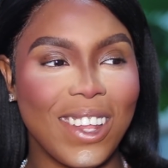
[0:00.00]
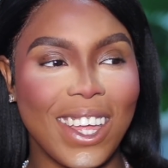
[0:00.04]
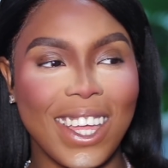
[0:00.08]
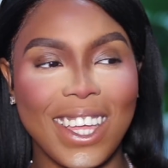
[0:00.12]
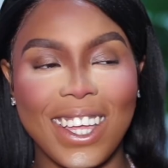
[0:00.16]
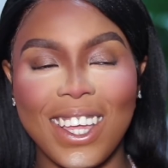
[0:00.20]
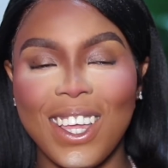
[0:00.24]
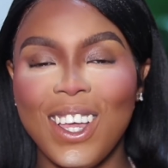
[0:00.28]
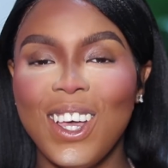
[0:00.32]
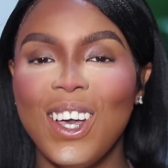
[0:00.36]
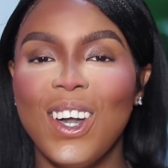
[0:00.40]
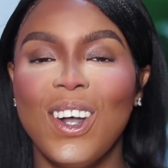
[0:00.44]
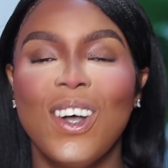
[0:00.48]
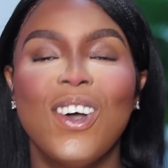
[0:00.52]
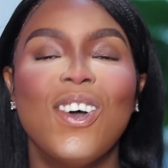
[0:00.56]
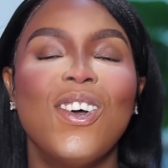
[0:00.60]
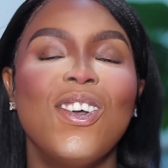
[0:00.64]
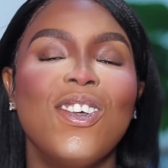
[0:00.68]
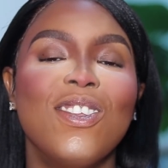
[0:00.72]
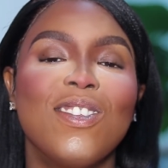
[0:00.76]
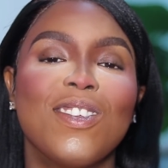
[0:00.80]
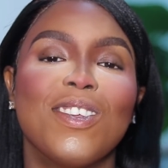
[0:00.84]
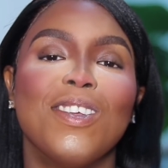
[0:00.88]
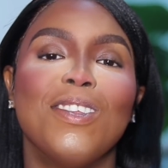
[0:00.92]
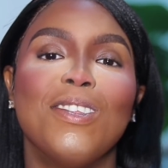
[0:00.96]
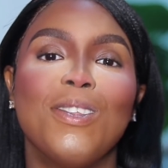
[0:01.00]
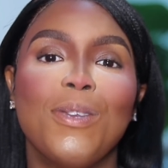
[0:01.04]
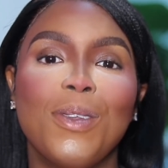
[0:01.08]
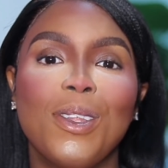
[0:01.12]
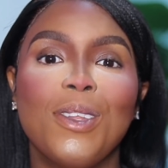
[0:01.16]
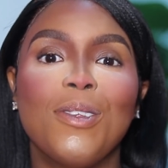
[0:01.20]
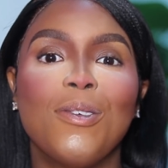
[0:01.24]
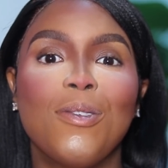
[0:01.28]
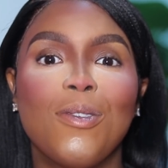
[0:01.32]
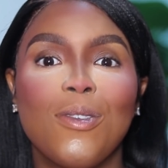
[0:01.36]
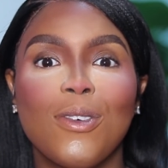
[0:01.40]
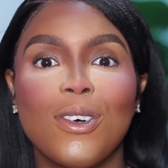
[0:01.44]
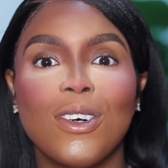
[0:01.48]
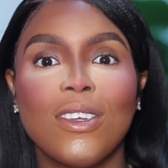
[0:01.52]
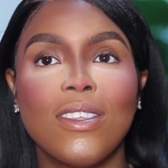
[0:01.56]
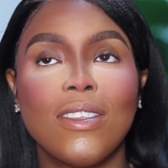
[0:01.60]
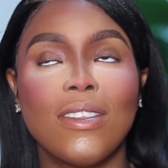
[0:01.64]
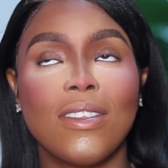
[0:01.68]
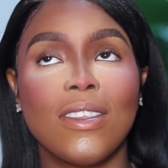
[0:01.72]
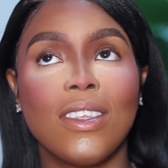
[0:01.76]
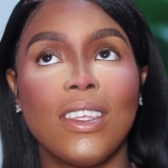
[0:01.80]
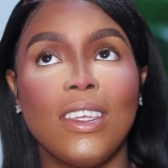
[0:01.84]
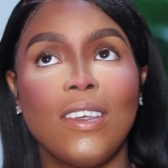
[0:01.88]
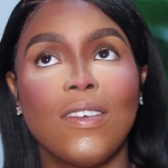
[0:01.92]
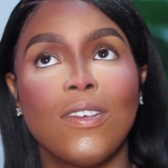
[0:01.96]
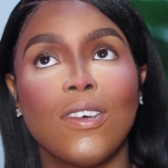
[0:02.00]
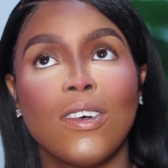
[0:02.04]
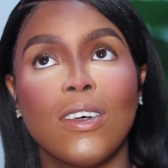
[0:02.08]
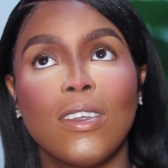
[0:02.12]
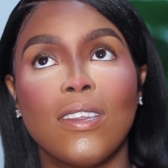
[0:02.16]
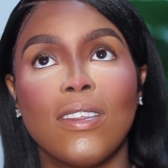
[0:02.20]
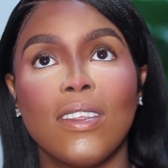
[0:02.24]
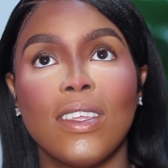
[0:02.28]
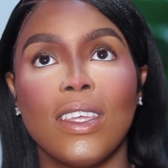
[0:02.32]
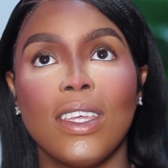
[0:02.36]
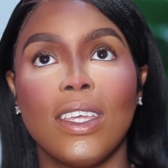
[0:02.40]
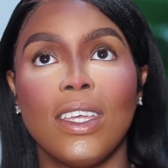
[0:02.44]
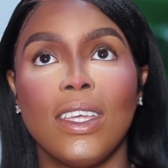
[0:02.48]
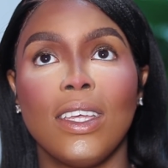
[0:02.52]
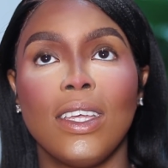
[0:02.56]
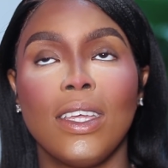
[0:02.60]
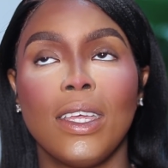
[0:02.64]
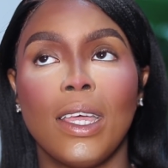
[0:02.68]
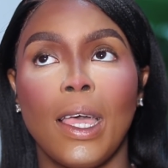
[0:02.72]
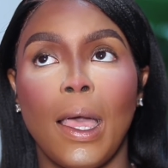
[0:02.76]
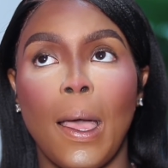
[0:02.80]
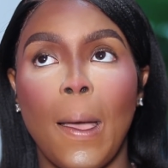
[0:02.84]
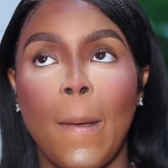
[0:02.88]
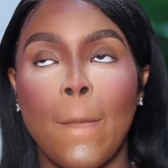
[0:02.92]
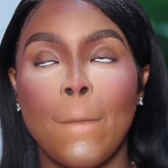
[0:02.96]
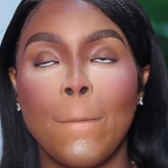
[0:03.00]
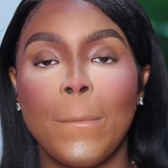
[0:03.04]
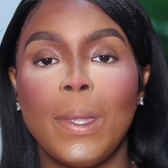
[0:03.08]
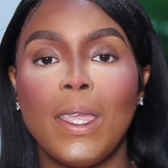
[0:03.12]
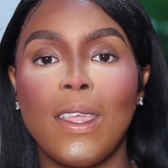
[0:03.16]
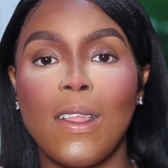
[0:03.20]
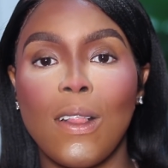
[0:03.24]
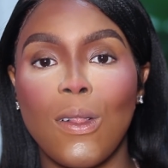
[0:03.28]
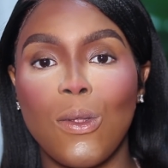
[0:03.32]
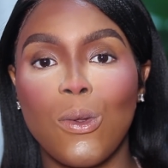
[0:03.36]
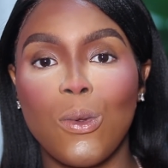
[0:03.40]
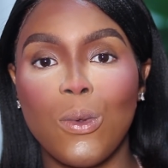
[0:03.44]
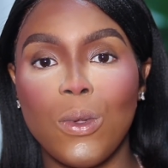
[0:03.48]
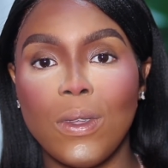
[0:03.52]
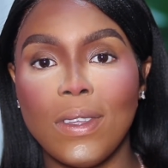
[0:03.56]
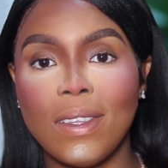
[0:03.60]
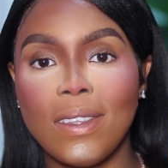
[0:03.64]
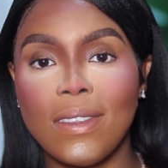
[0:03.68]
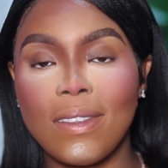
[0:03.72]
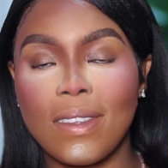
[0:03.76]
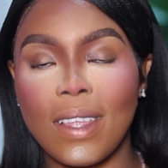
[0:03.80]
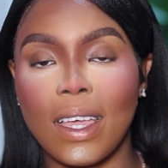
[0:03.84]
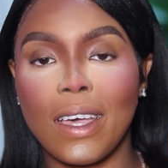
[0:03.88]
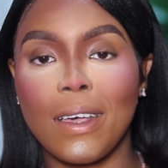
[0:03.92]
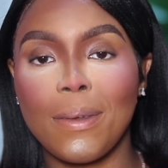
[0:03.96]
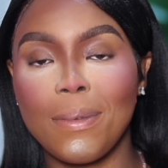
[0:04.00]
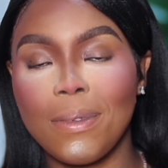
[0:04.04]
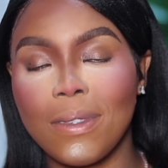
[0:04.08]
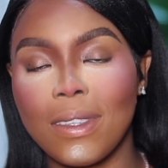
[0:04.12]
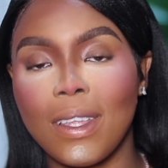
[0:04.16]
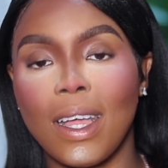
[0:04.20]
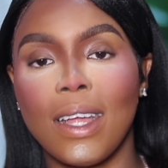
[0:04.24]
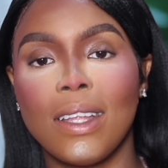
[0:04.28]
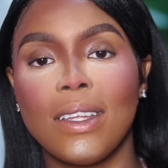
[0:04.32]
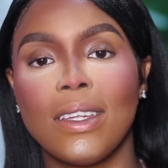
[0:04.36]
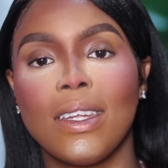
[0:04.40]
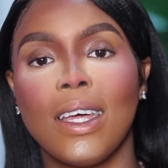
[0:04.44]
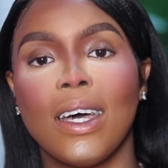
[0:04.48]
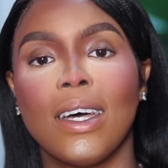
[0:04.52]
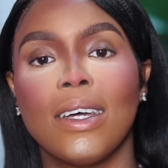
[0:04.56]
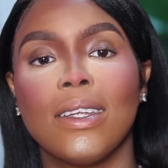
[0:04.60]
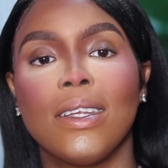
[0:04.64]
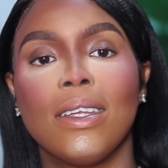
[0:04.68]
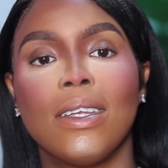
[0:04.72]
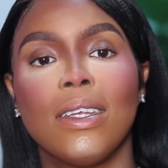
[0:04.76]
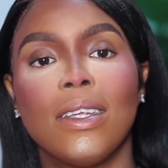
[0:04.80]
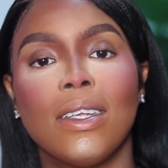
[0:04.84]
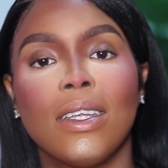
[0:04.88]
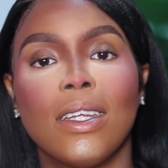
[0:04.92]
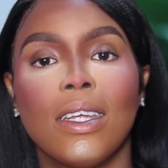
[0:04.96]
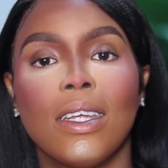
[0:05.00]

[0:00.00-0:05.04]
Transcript: Like, who is going to be the first to give us a Plouise type standard